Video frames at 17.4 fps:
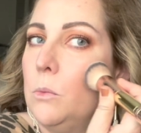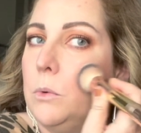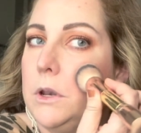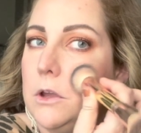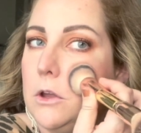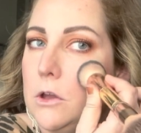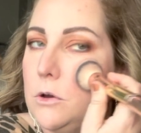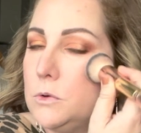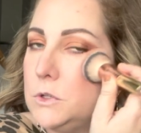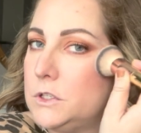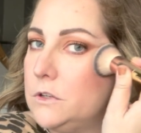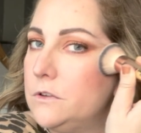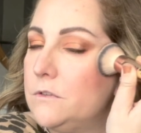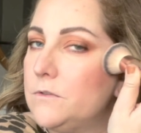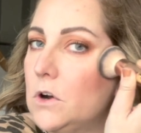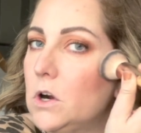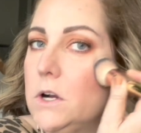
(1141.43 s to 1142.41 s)
want to go
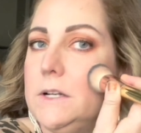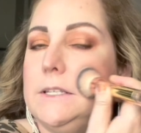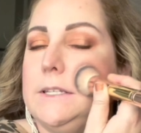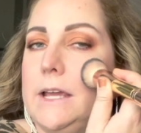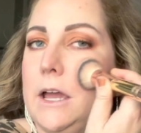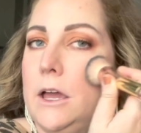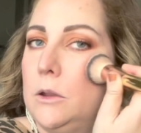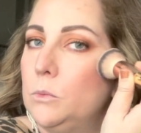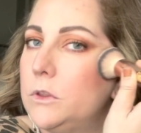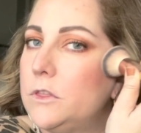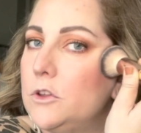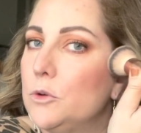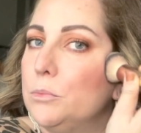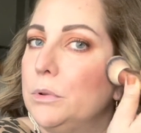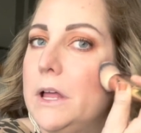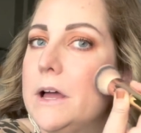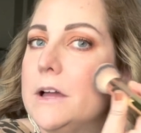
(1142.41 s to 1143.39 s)
too far down with
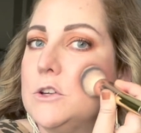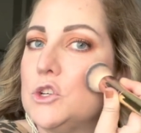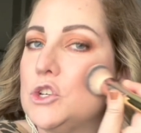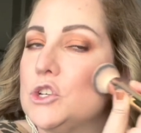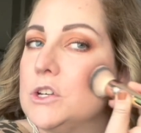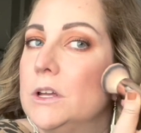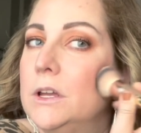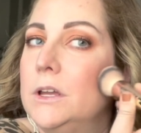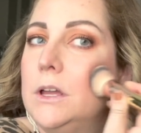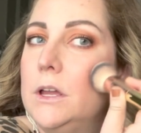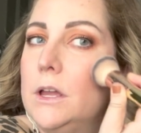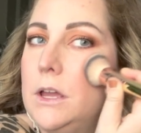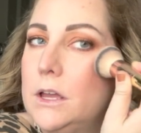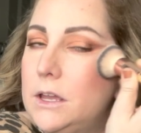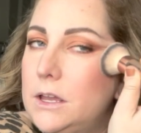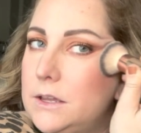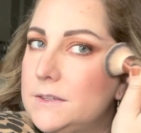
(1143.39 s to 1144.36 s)
your blush.
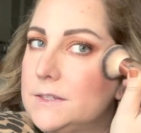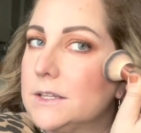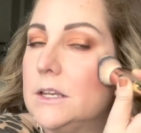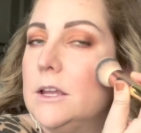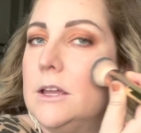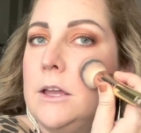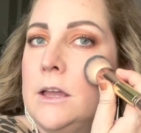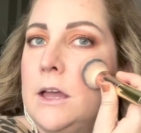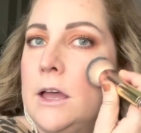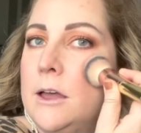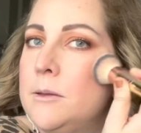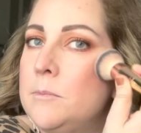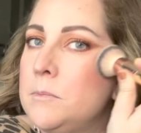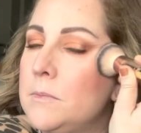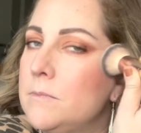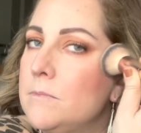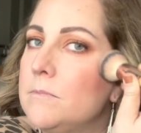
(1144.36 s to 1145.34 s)
It's going
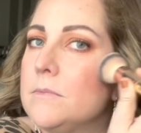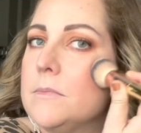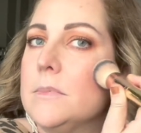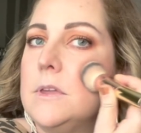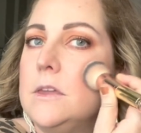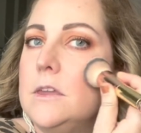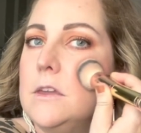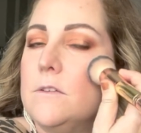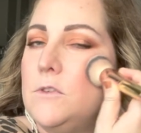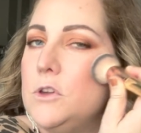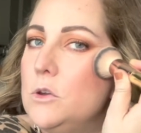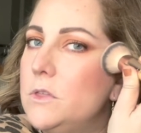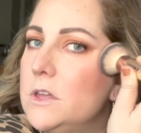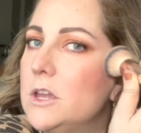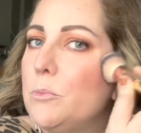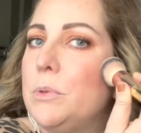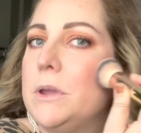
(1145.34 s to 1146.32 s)
to give you
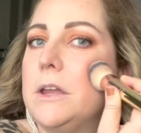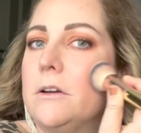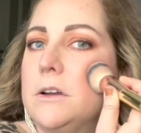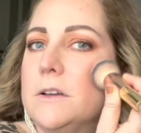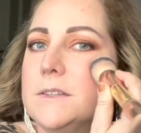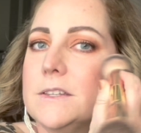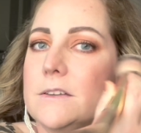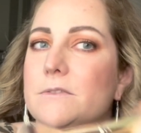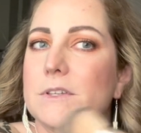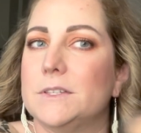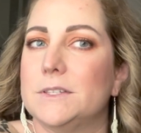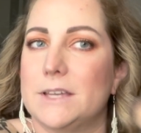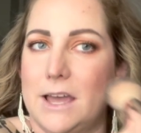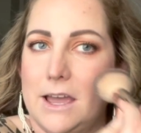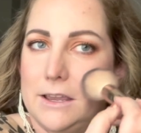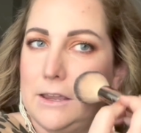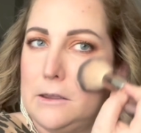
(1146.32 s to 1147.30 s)
the appearance of a
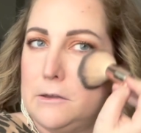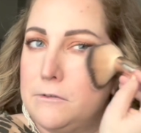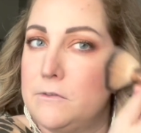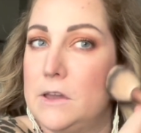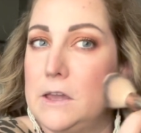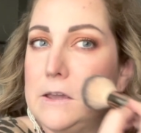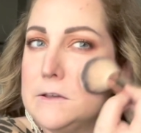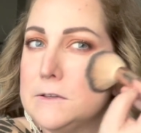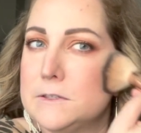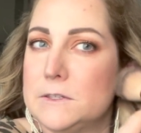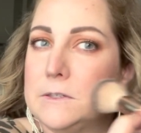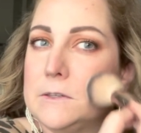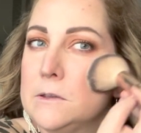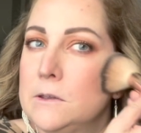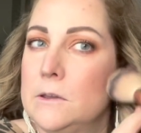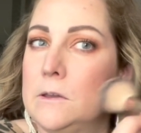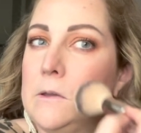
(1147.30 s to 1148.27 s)
sagging
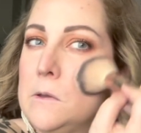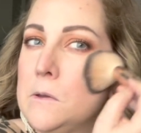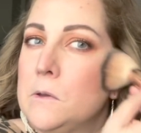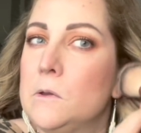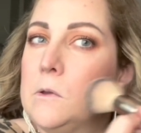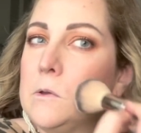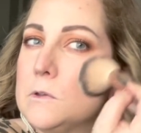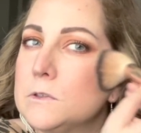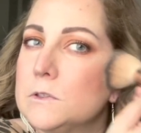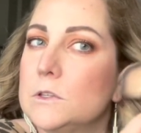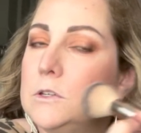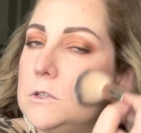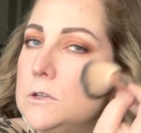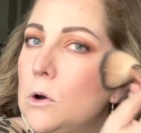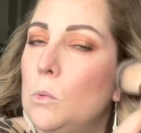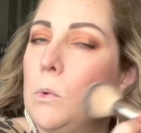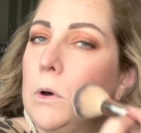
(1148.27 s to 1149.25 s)
face. So you
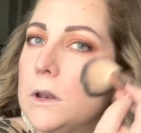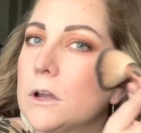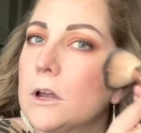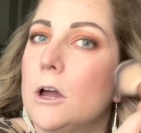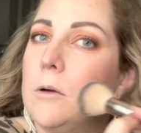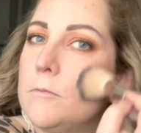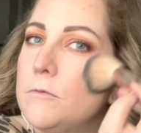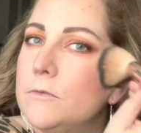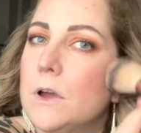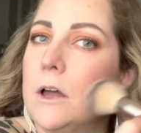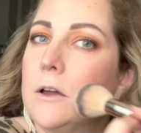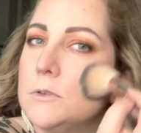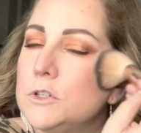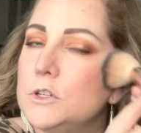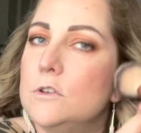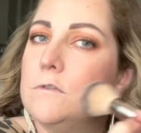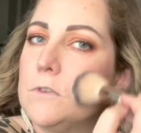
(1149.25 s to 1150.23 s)
don't want to come
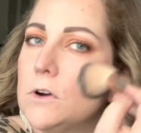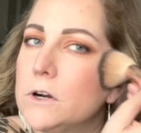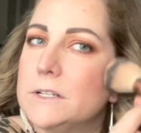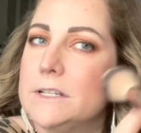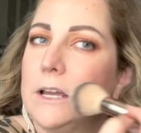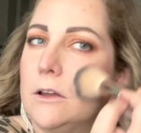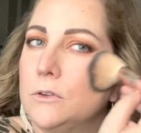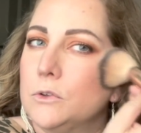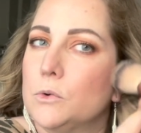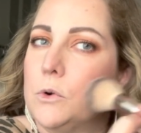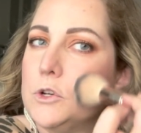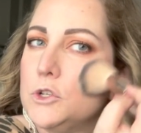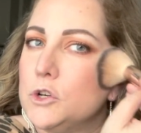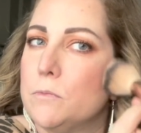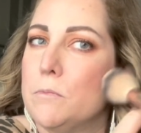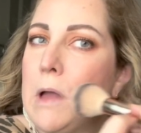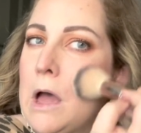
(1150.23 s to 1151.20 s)
too far down toward
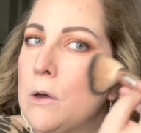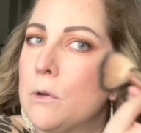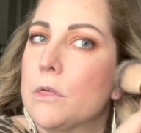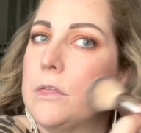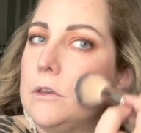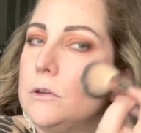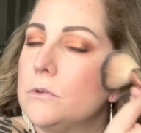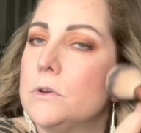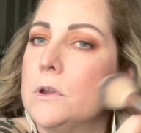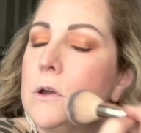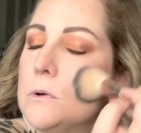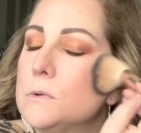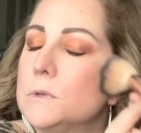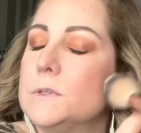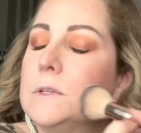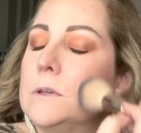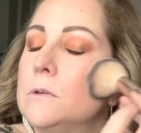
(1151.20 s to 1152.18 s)
your mouth and your
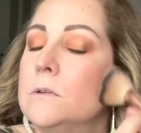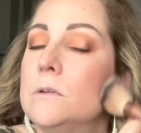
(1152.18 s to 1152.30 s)
nose.